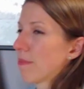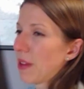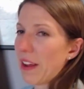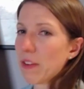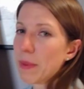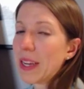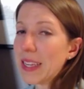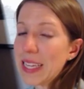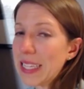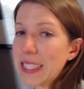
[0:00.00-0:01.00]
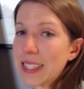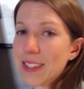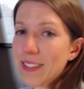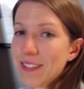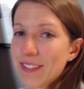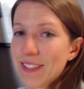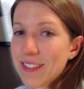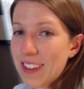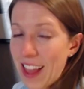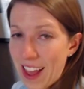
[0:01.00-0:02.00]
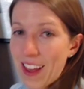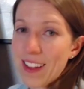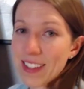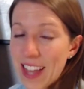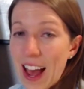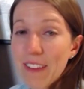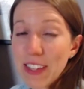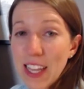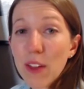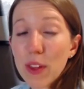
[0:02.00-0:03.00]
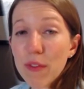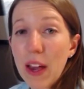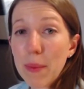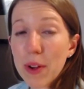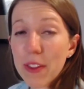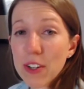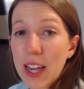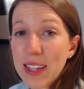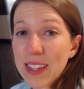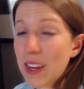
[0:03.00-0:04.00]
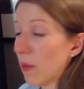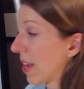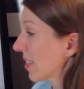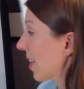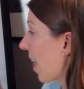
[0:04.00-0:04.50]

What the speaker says: But everybody needs to have this healthy fiber in their diets anyways.